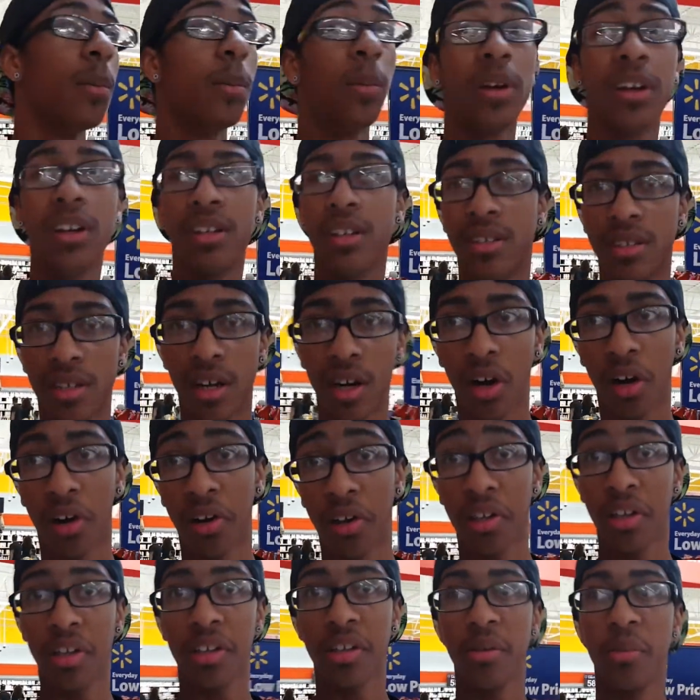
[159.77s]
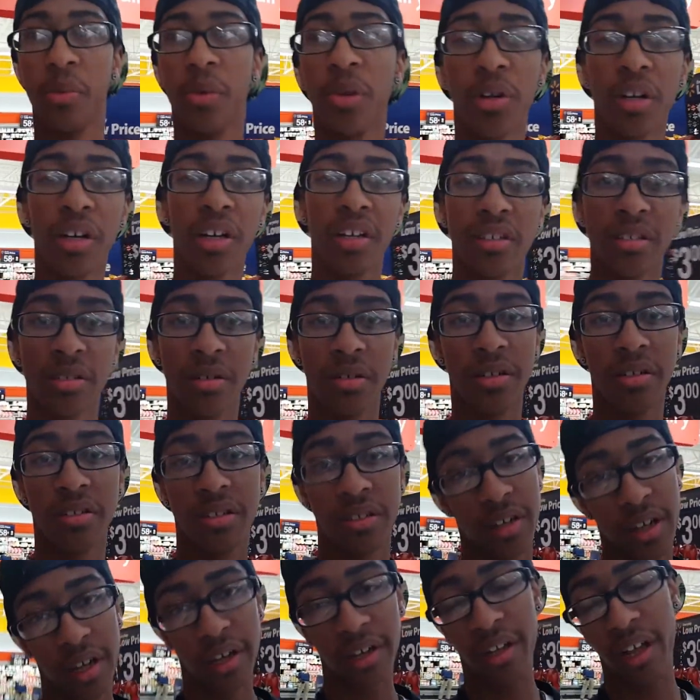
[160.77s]
But it is early in the morning, so there's
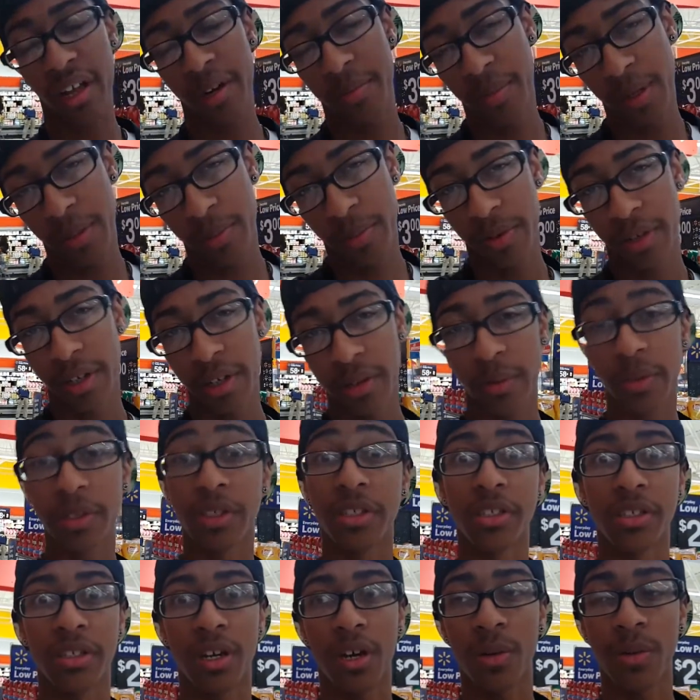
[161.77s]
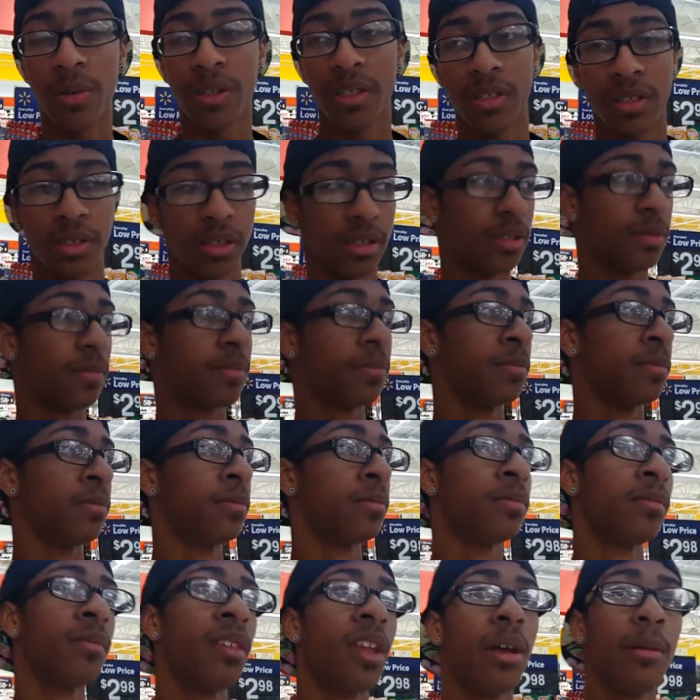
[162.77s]
not a lot of people here, which is always good.
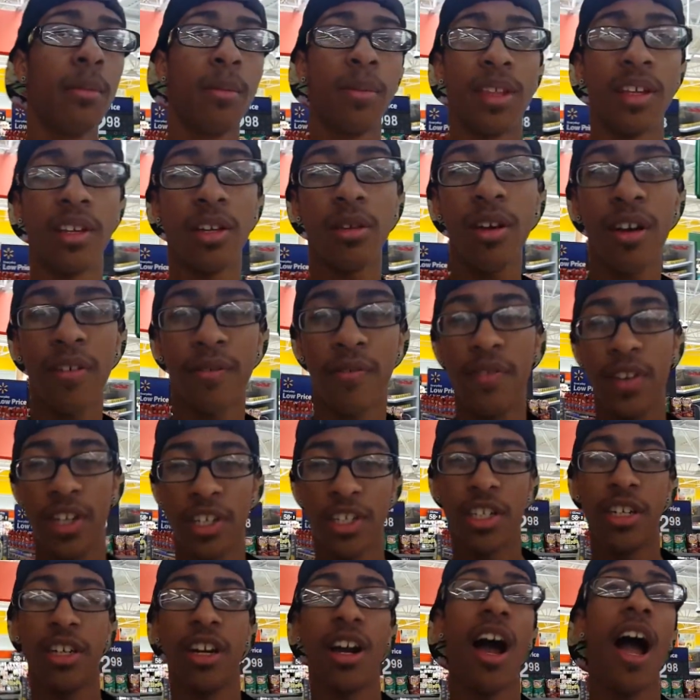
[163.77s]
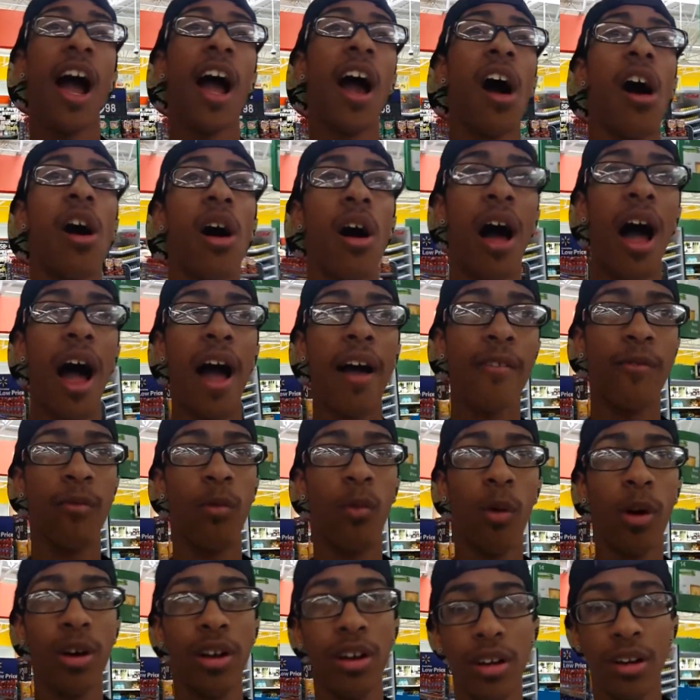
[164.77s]
They do have fish here.
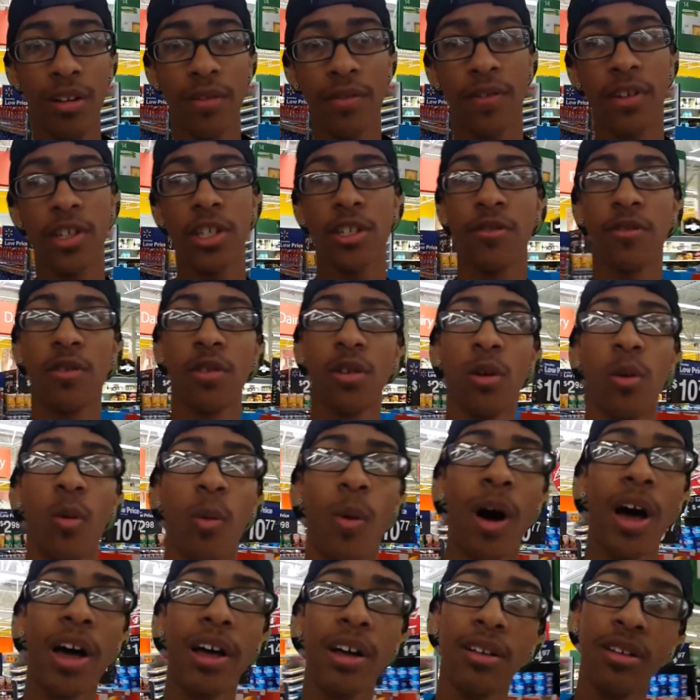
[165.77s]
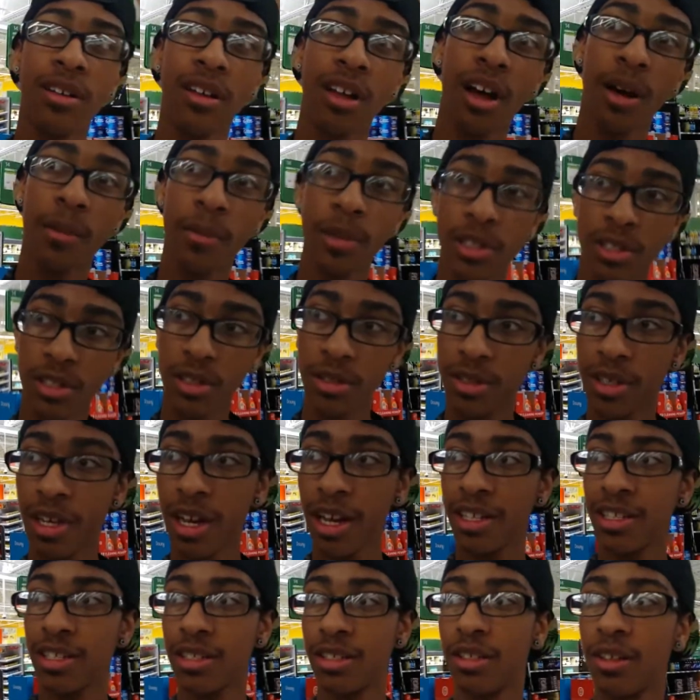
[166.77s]
I've wanted a fish for a while. I'm gonna show you
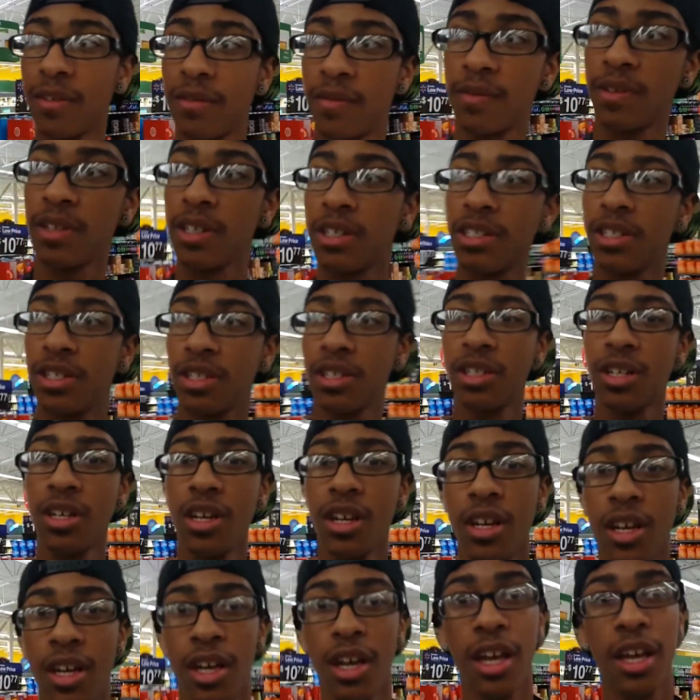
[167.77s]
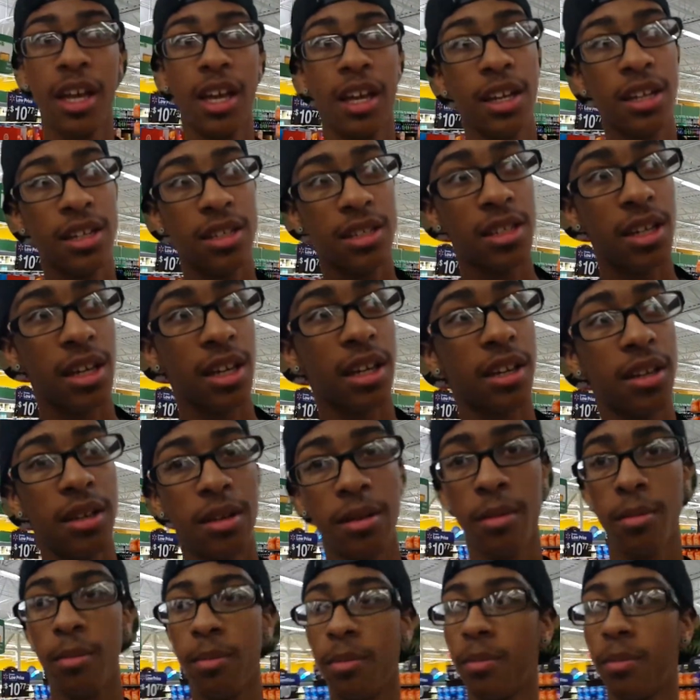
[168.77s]
guys the fish in a second.